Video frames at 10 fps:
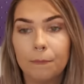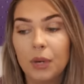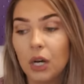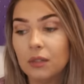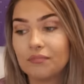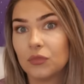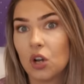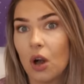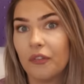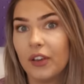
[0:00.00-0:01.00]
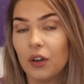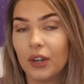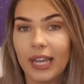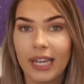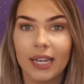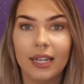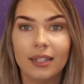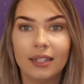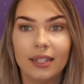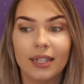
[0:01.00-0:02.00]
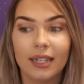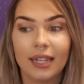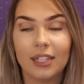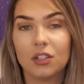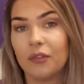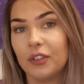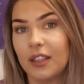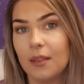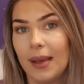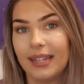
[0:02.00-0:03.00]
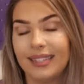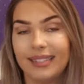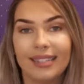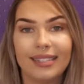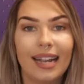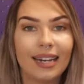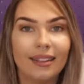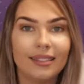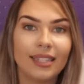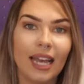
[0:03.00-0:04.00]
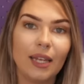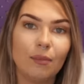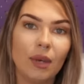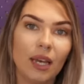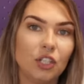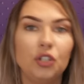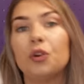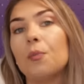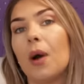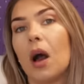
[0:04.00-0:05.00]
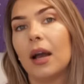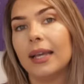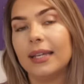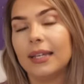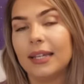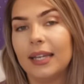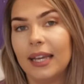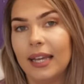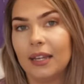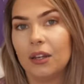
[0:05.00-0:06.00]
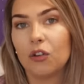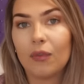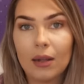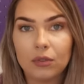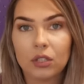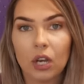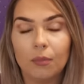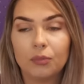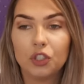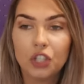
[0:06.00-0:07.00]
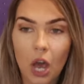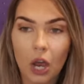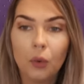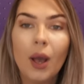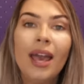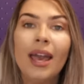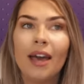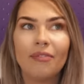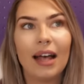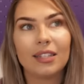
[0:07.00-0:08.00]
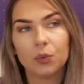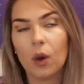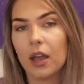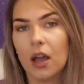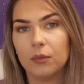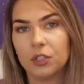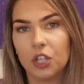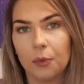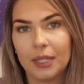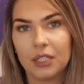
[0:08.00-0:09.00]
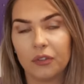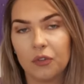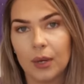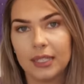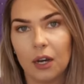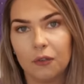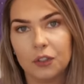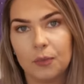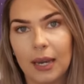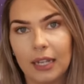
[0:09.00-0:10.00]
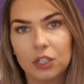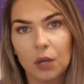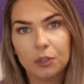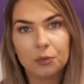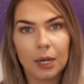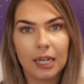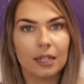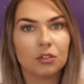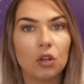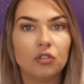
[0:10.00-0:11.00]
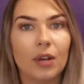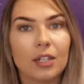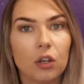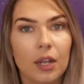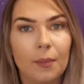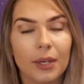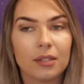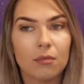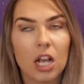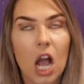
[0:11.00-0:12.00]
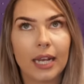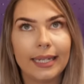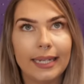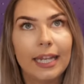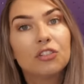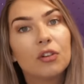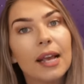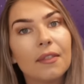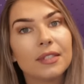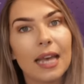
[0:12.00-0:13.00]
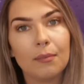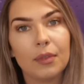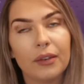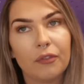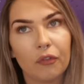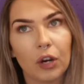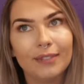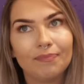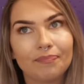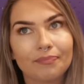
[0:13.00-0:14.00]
But the coffee on here that is offered in the mess is exactly the same as you can buy in Grounds Club. So that's why I was so pissed off at myself for spending so much money last contract on it, because I'm like, I could literally get the same thing for free.